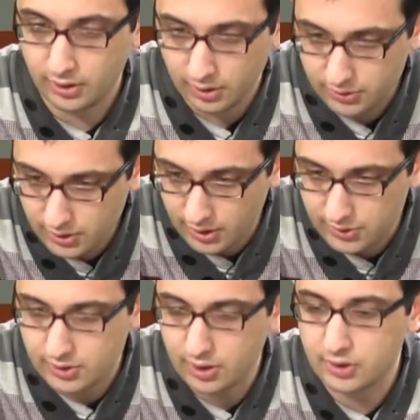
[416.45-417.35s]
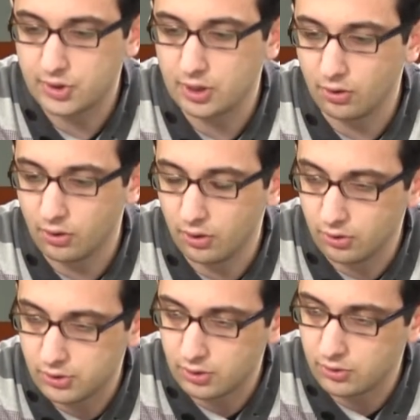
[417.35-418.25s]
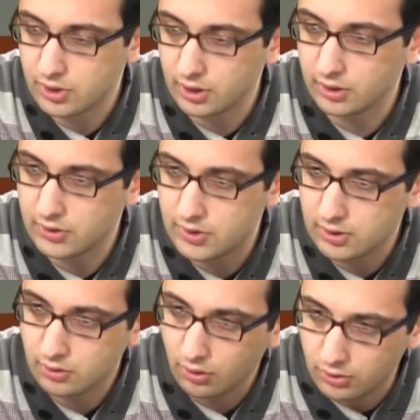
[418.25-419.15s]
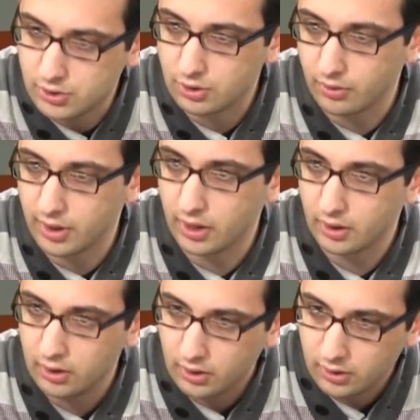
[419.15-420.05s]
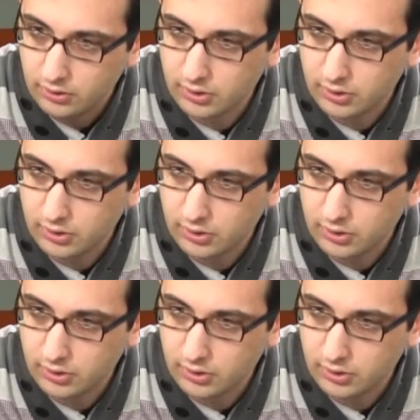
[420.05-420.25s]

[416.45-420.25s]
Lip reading: and as he also said, it's also a